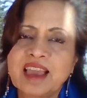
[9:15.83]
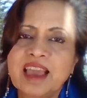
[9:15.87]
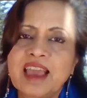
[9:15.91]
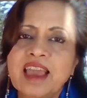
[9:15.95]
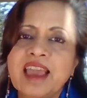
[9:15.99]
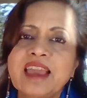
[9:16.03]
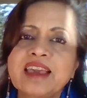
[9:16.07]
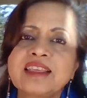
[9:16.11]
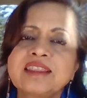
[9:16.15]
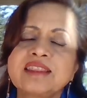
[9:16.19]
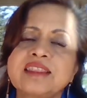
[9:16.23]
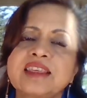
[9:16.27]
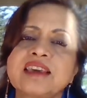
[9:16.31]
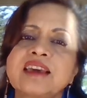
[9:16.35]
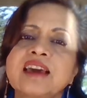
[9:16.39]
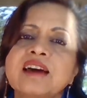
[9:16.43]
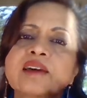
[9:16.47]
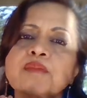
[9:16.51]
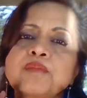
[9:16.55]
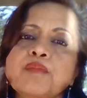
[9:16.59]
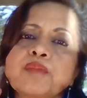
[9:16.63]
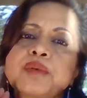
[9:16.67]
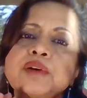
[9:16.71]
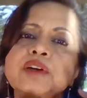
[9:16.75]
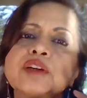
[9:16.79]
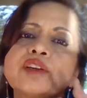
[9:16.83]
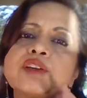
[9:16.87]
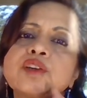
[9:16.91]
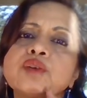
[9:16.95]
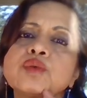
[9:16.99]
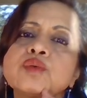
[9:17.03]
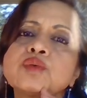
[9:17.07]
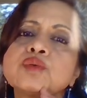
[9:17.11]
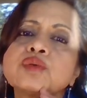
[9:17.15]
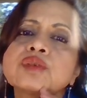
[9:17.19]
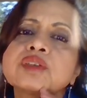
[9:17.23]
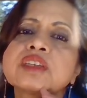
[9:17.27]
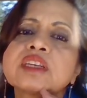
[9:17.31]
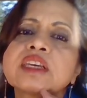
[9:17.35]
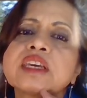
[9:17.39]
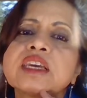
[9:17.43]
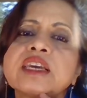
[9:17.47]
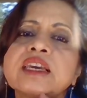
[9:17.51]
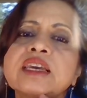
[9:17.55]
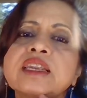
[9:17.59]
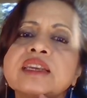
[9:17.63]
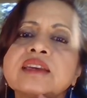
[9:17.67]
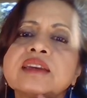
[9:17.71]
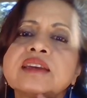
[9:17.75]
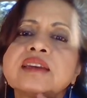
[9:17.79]
and they are produced
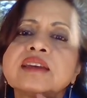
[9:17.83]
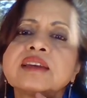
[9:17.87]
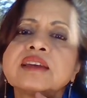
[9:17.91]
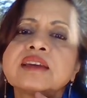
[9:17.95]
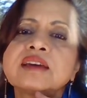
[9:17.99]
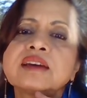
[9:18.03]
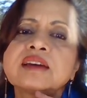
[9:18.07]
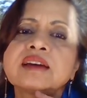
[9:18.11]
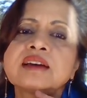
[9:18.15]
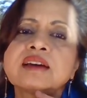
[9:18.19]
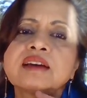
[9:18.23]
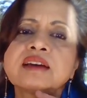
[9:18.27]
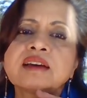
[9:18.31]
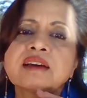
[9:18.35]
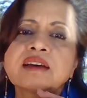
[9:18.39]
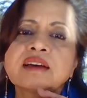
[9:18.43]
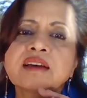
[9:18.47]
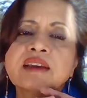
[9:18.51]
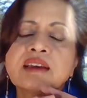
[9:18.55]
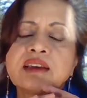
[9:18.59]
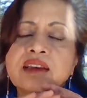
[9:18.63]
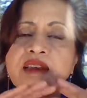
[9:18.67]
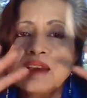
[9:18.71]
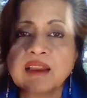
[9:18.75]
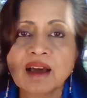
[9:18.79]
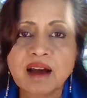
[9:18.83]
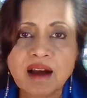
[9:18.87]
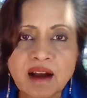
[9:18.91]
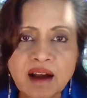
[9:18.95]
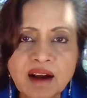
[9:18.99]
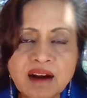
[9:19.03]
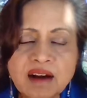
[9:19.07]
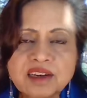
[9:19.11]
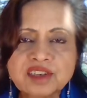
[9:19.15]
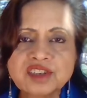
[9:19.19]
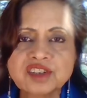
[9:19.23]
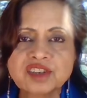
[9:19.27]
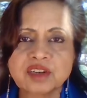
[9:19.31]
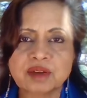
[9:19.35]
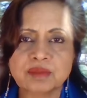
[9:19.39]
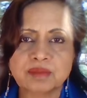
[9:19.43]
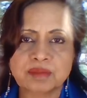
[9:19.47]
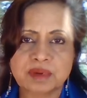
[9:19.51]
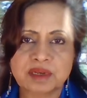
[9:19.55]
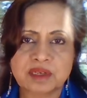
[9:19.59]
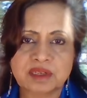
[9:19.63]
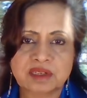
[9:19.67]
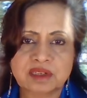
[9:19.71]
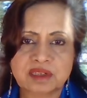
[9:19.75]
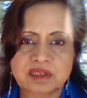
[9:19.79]
in large
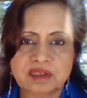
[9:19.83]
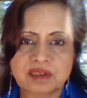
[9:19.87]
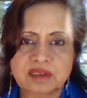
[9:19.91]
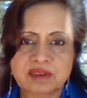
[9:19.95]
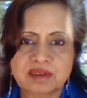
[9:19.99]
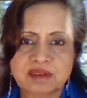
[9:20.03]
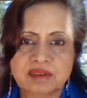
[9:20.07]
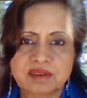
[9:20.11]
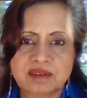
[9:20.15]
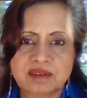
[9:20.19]
numbers.